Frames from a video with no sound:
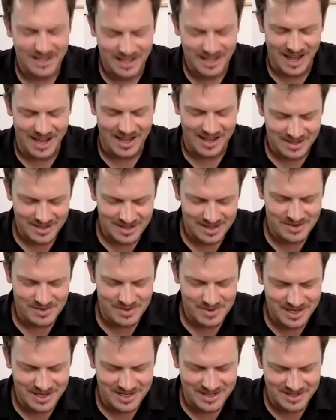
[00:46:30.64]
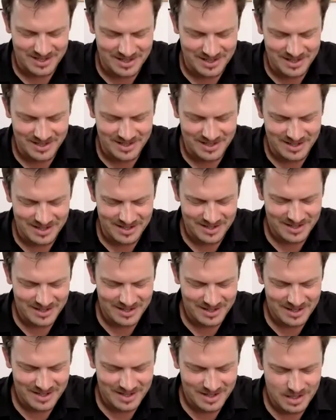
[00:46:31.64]
Okay, we can.
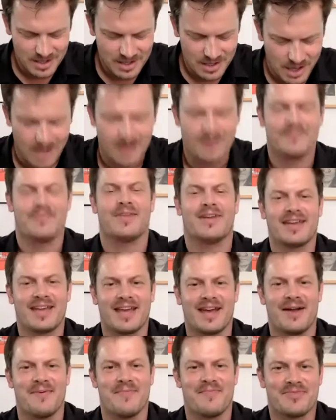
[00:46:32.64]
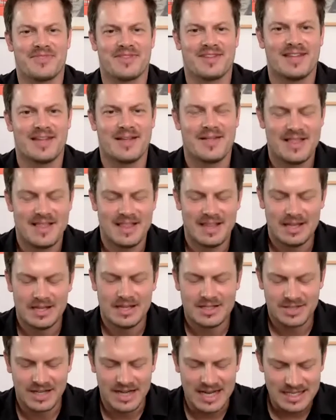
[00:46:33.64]
Yeah. Okay.
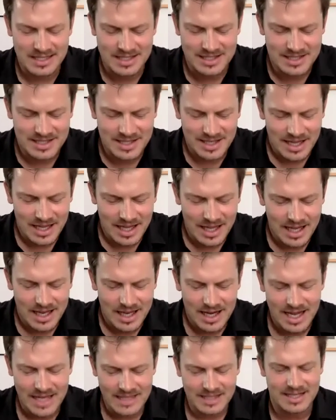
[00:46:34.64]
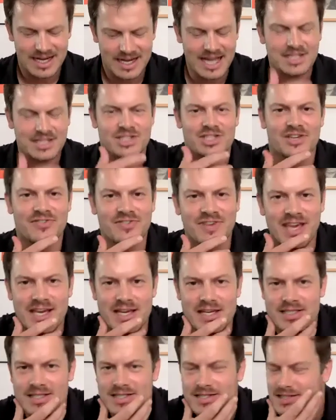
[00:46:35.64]
So let's shift
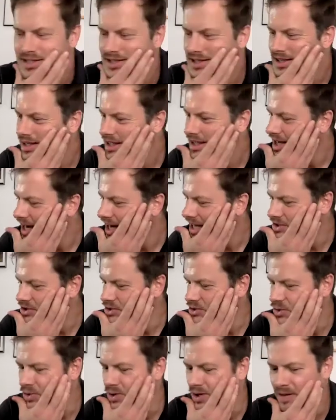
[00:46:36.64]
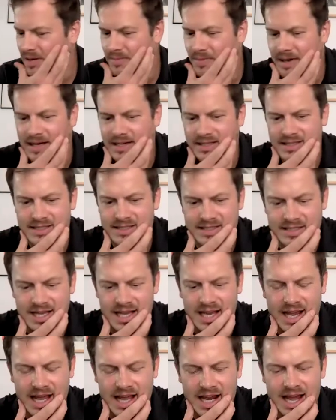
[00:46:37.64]
gears. Let's talk about.
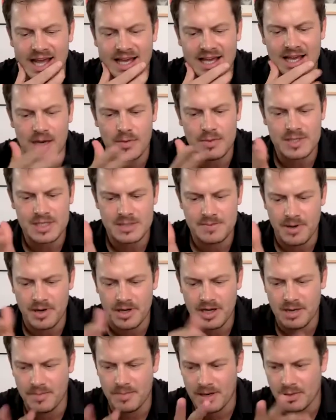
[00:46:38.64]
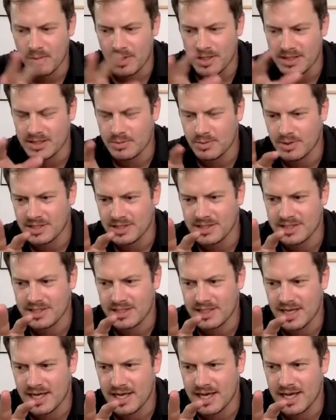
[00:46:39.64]
I like how we spoke about what
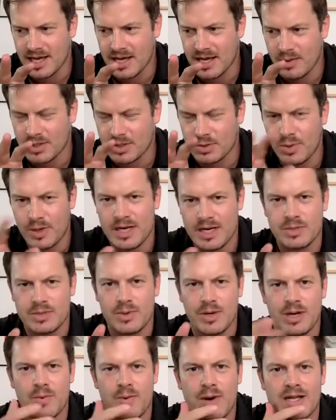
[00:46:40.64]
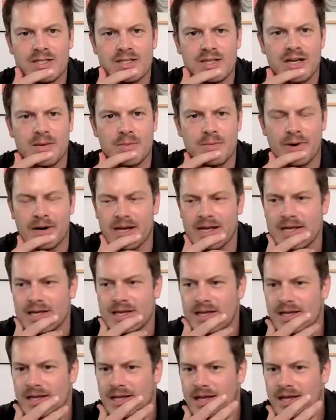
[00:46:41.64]
2021 is going to bring.